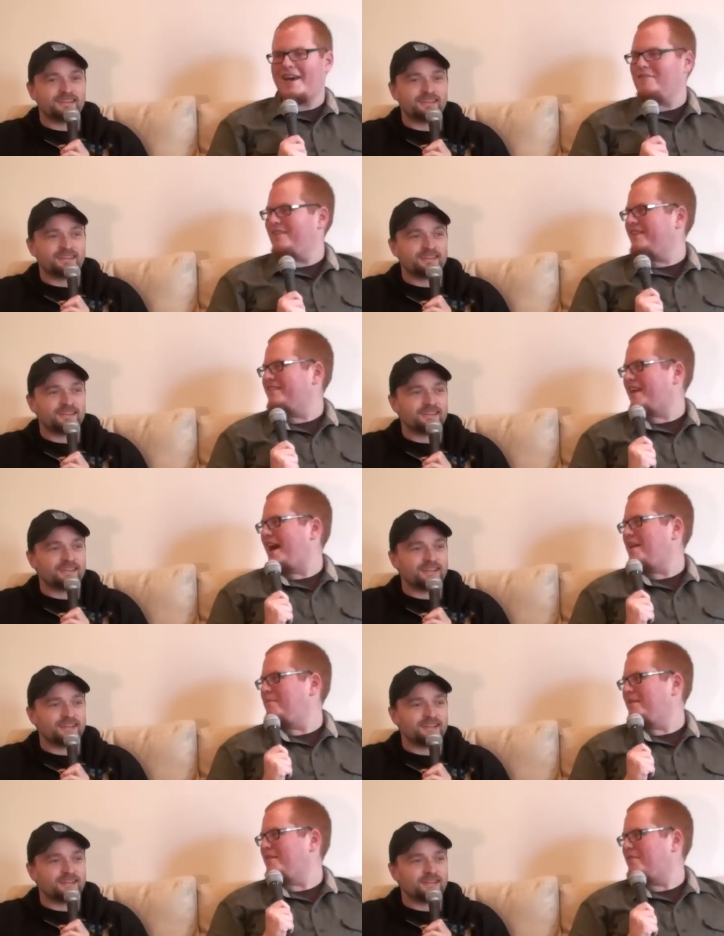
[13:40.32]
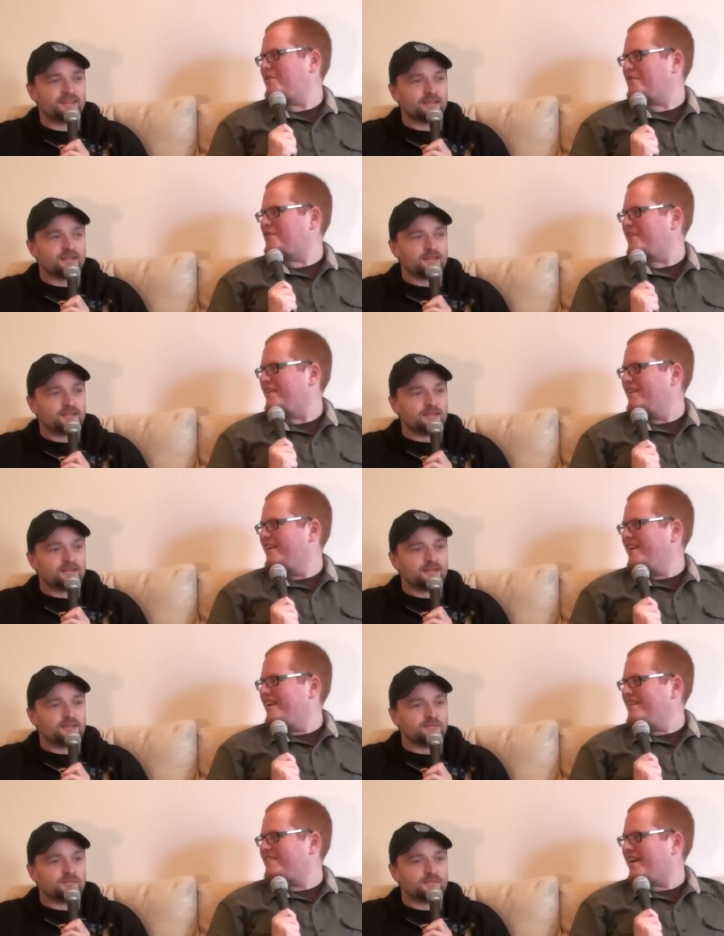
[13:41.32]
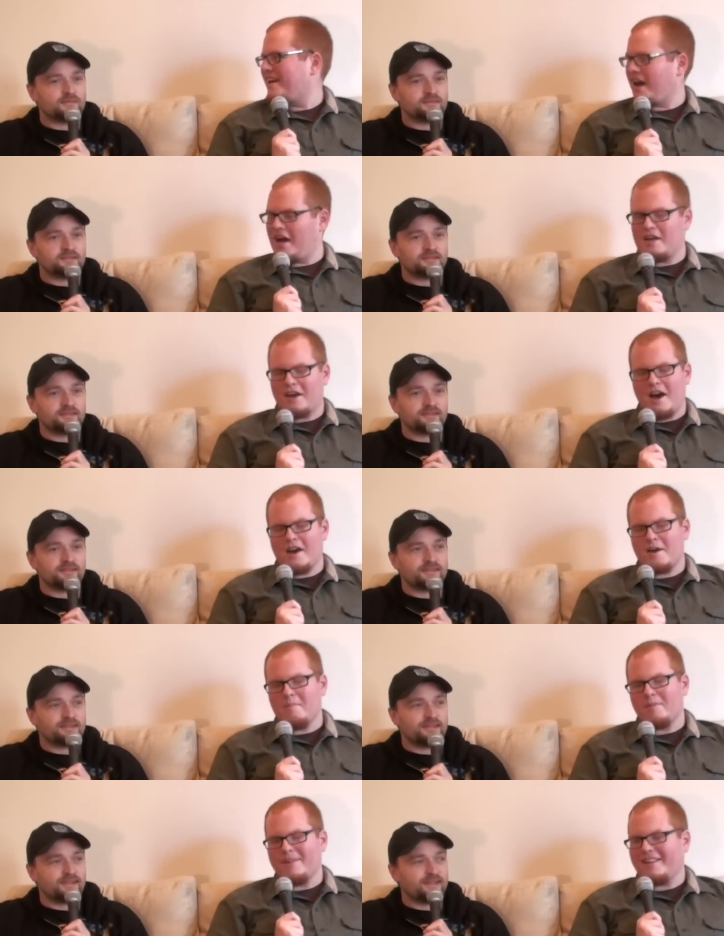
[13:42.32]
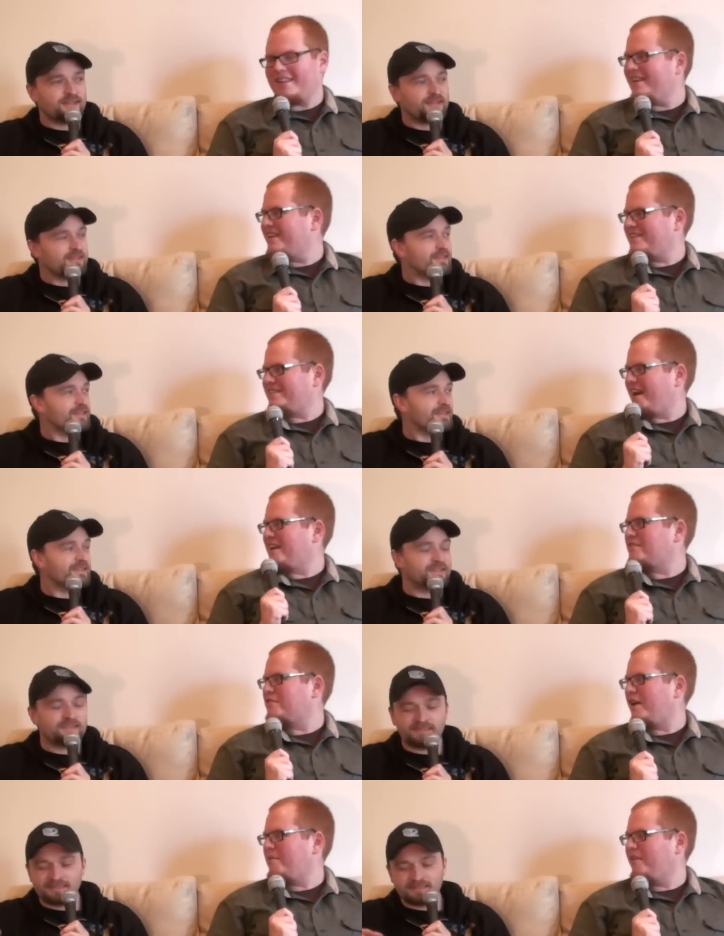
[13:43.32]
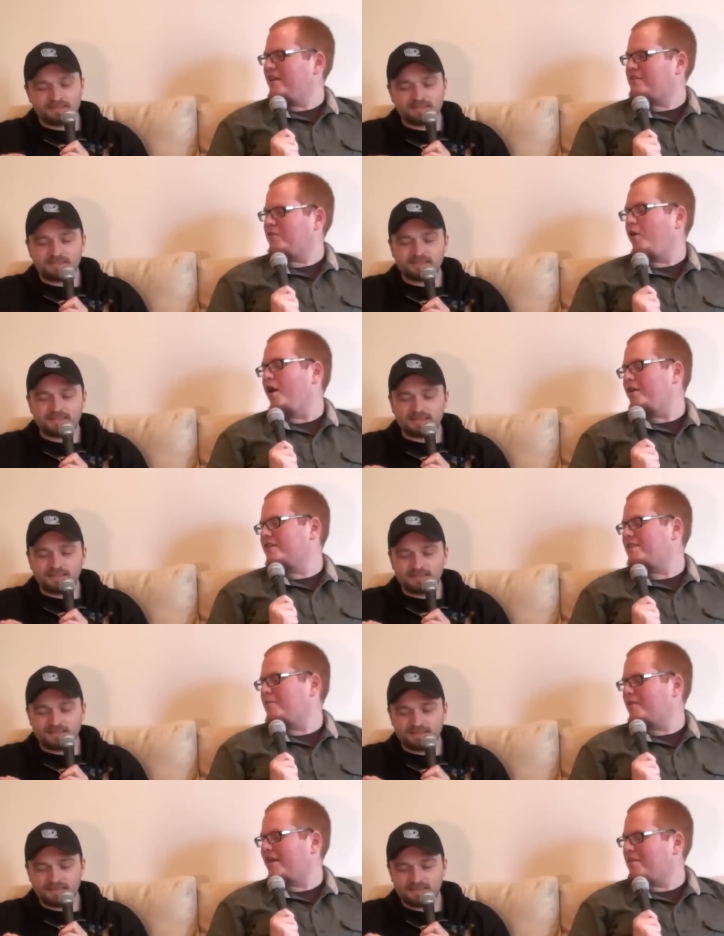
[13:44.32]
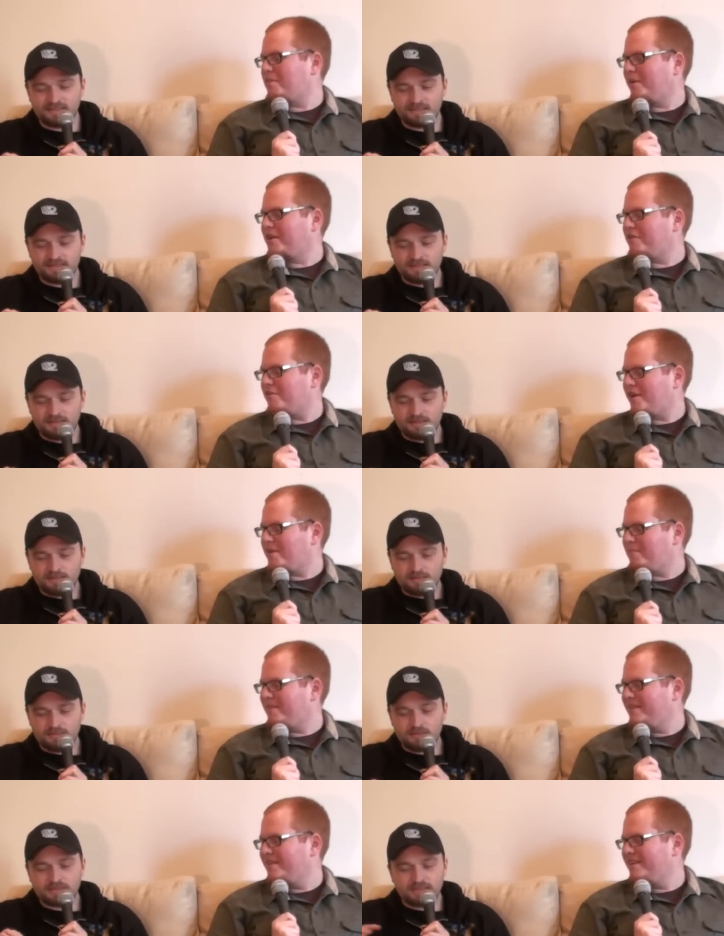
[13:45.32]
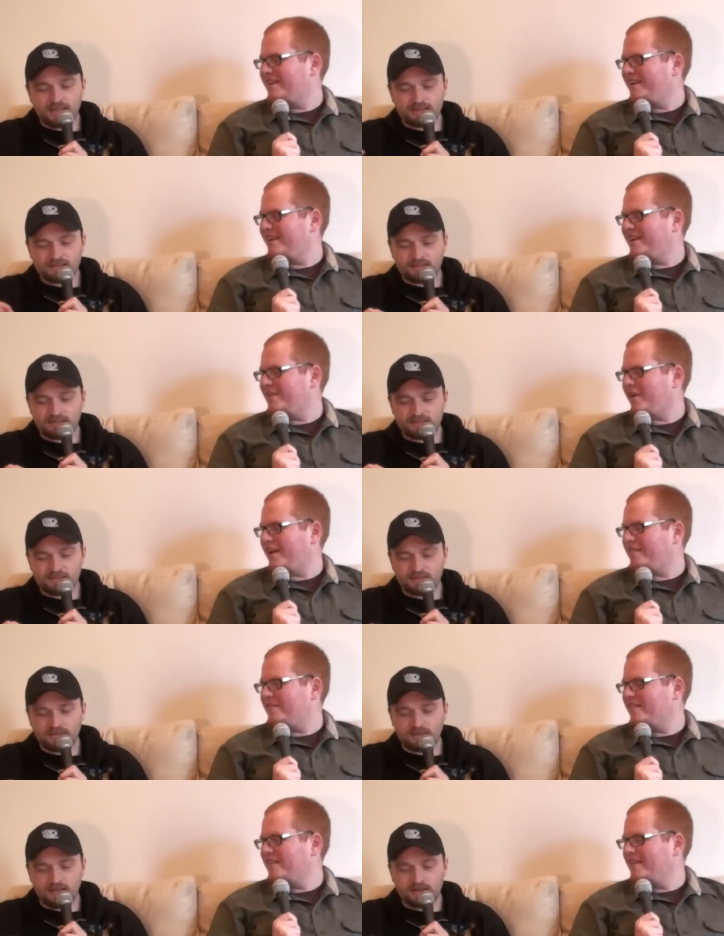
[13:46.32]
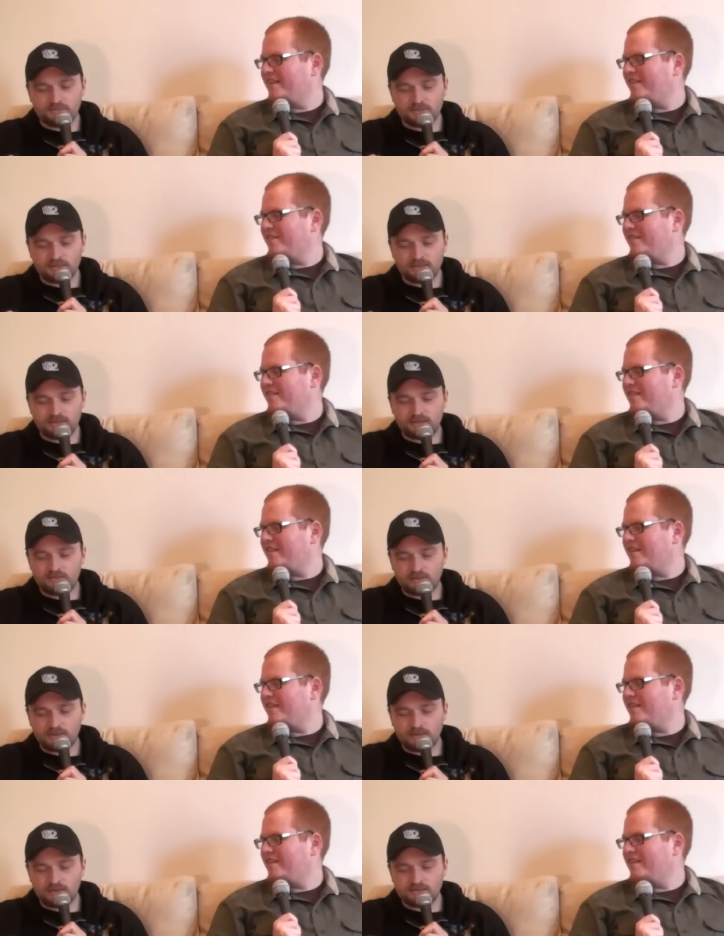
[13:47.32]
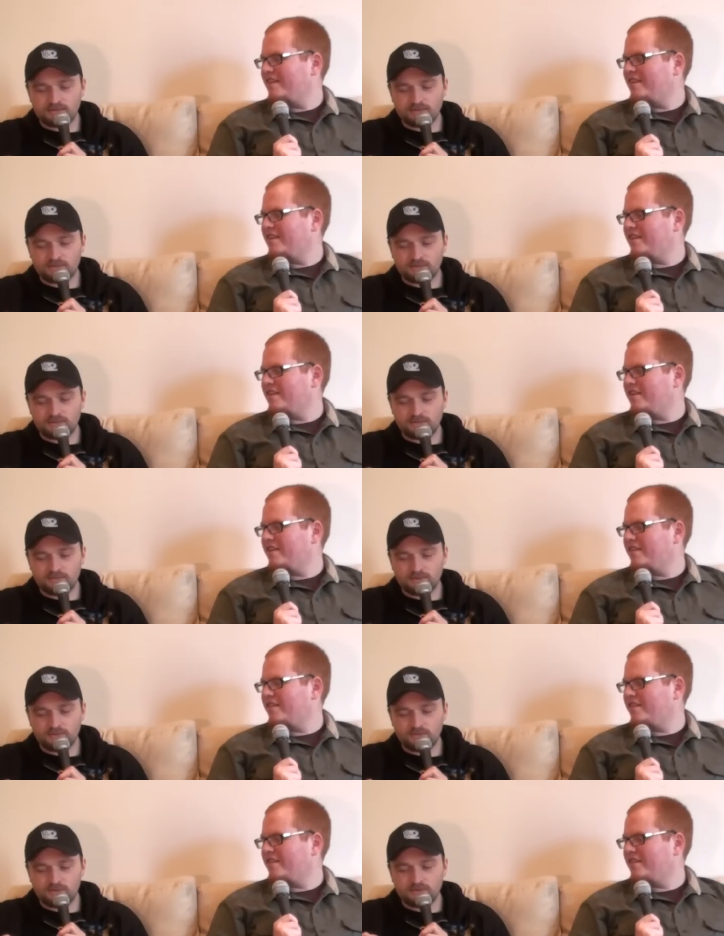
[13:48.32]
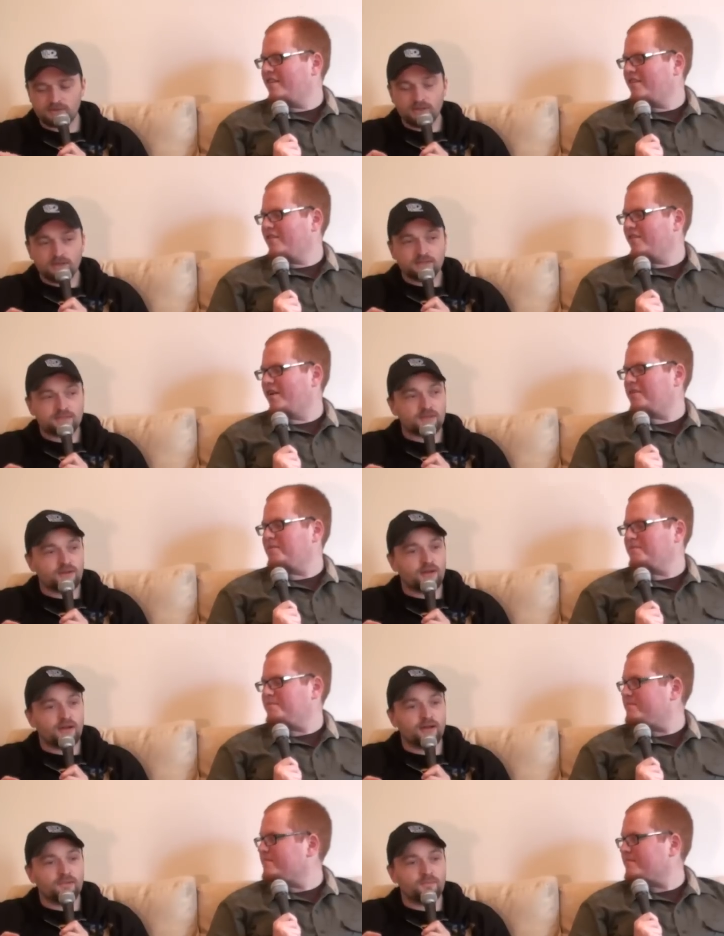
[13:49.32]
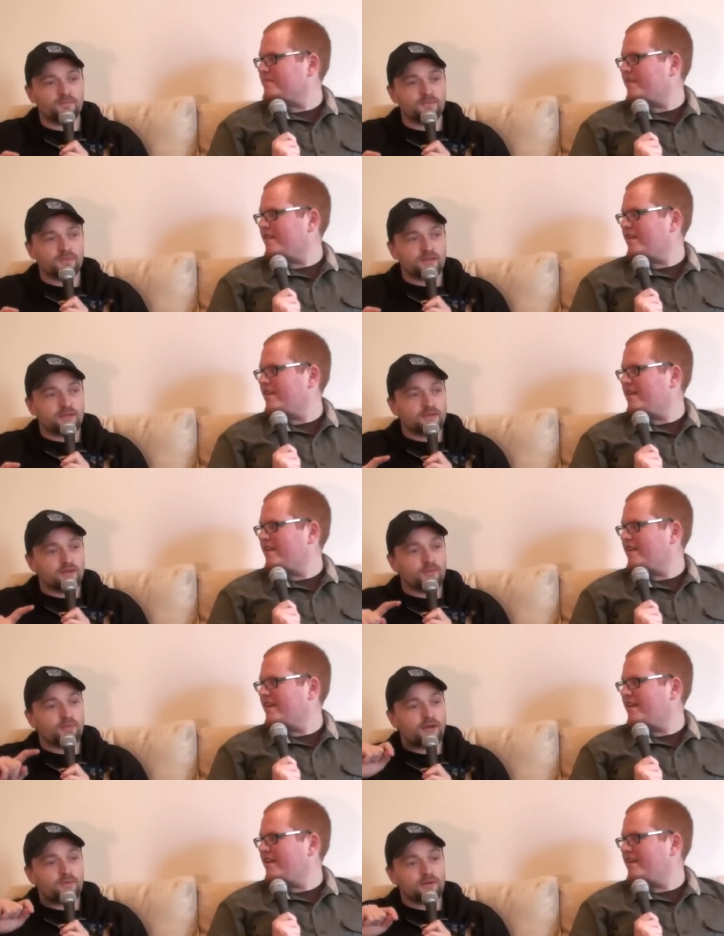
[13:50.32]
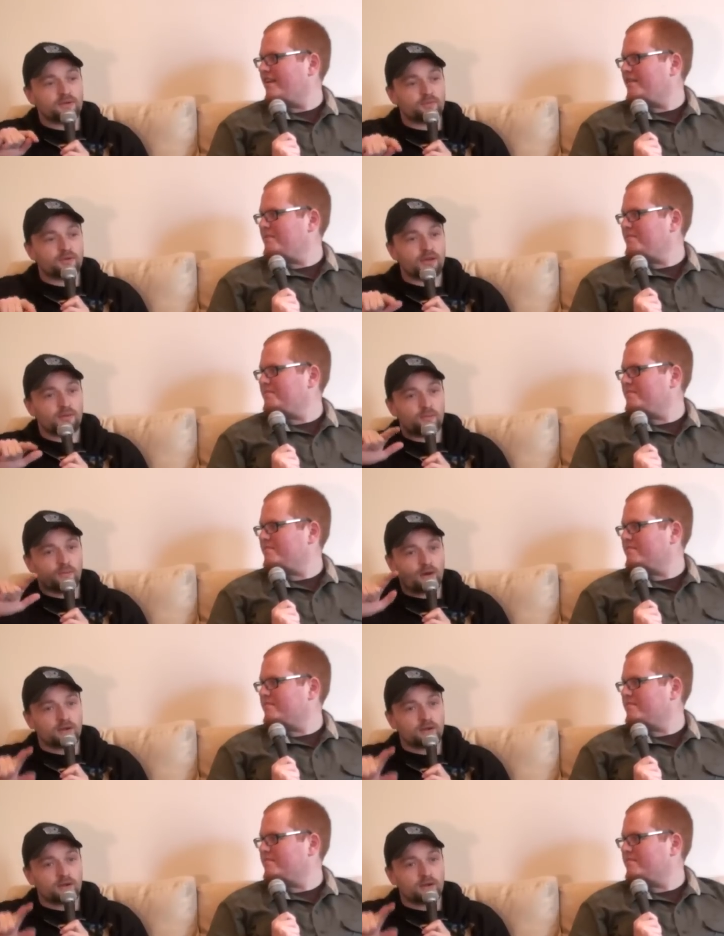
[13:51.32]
Speaker 1: Kevin is Adam in the future? It's like completely an exact extrapolation. Well, except without the money or fame.
Speaker 2: Exactly, and Right. and Adam's likely never to get it, so there's no real future. Right. So um, no, but I wanted to point out